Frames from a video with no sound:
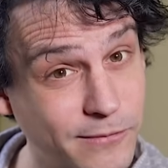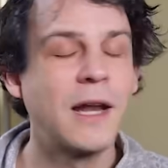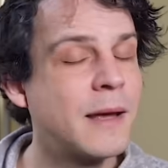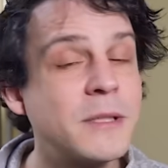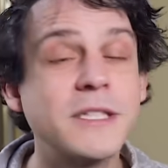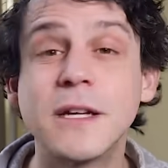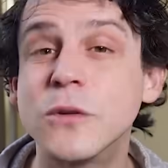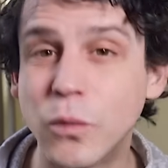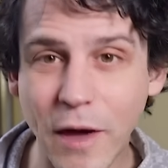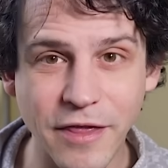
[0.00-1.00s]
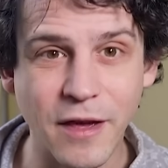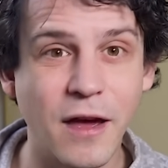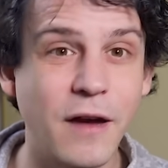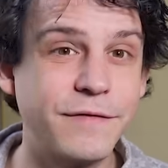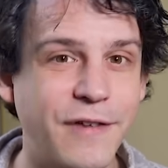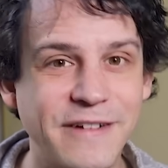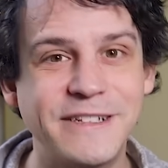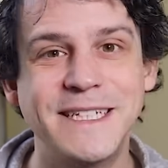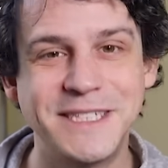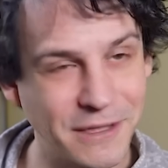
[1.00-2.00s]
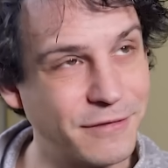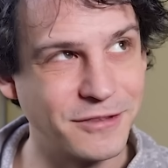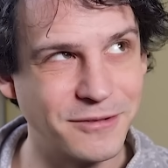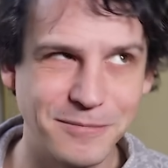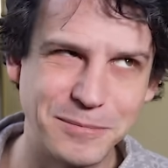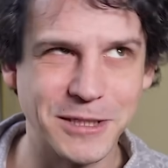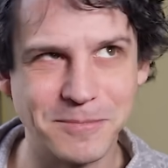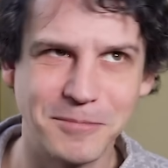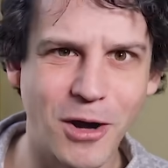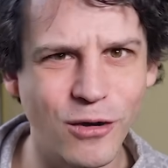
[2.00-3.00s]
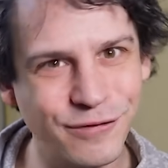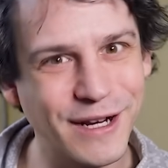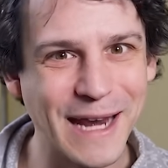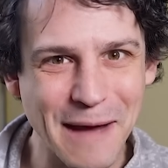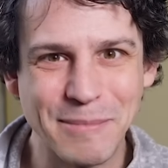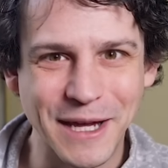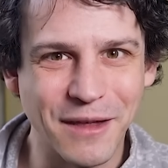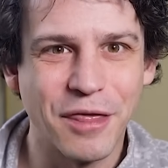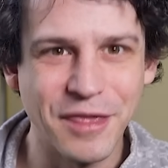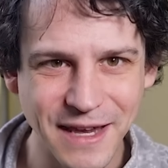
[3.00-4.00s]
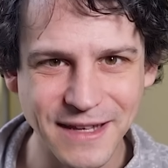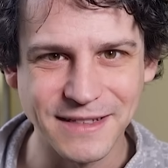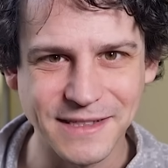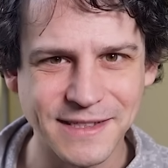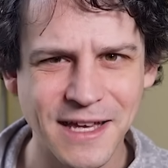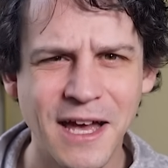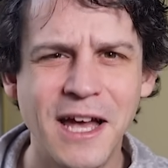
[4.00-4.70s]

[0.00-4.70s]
Climate and weather are very different but overlapping things.